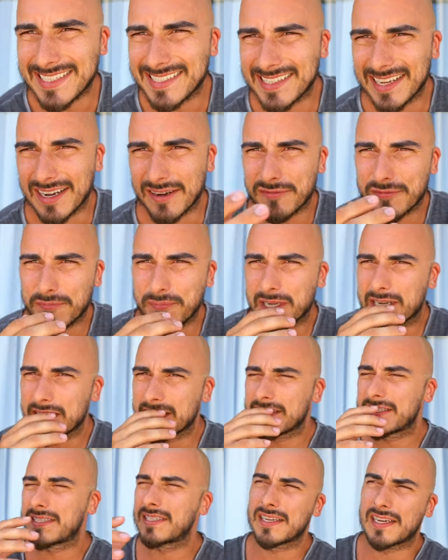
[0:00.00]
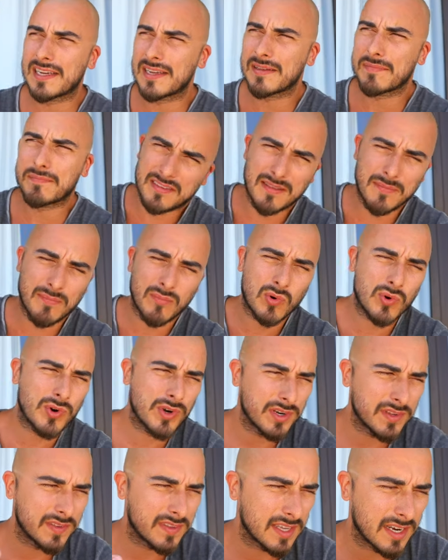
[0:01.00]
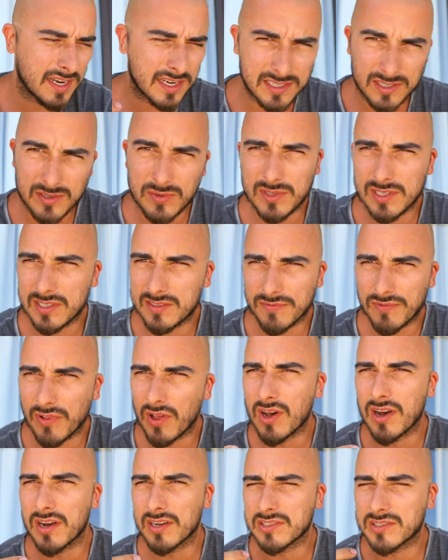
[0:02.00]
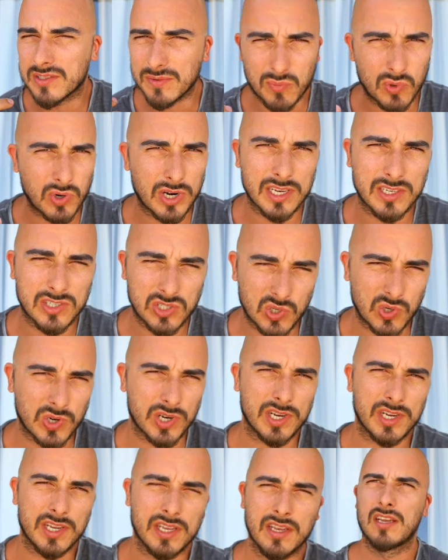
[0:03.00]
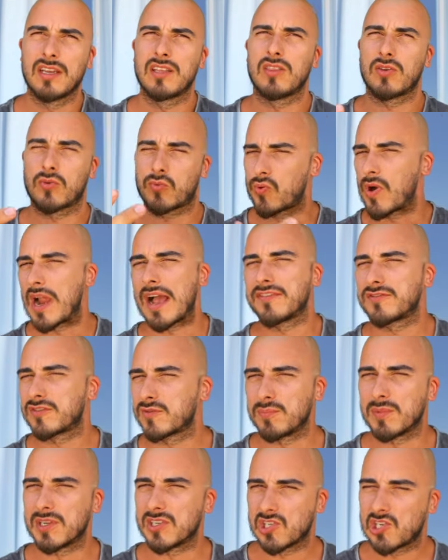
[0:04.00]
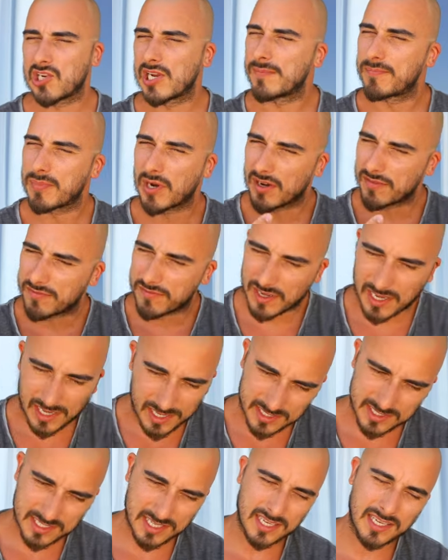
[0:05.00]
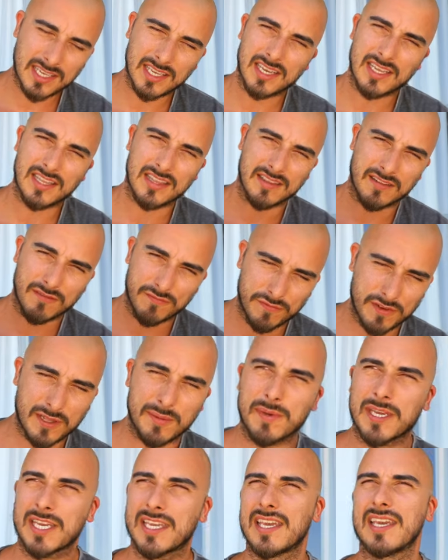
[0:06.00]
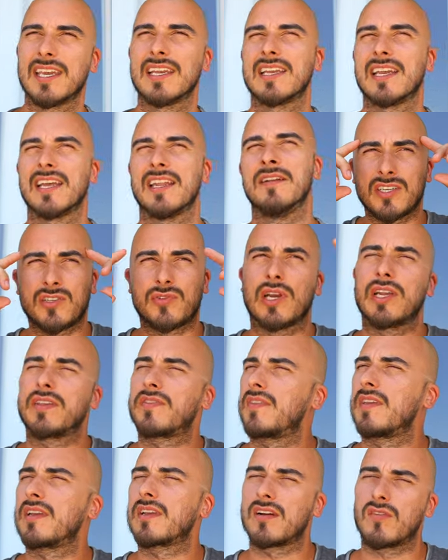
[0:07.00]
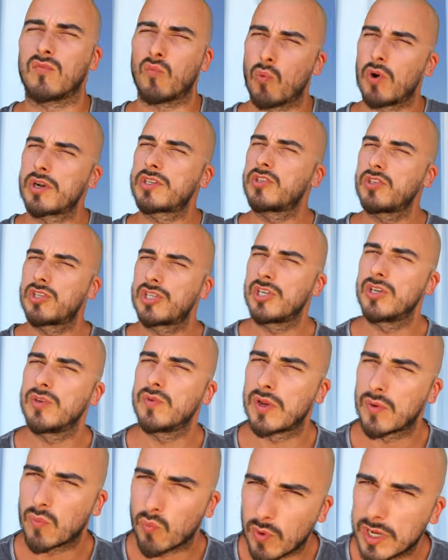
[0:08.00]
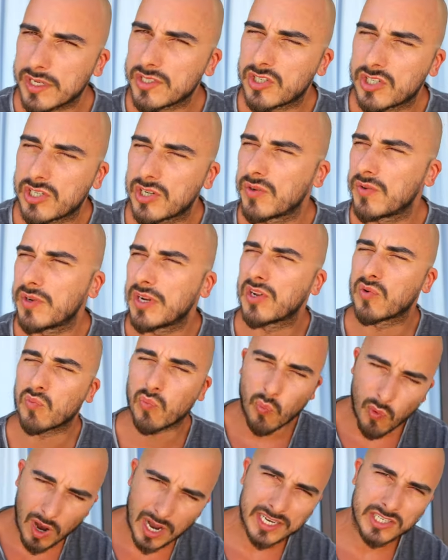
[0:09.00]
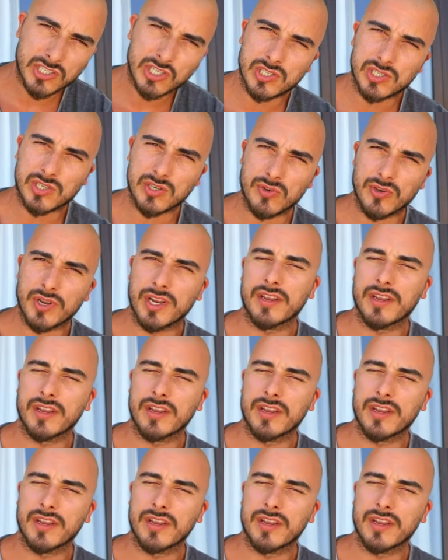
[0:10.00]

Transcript: stuff, because the more that I do these vlogs, the more I enjoy the craftsmanship of editing and filmmaking and trying to think of what to shoot and when to shoot it and why to shoot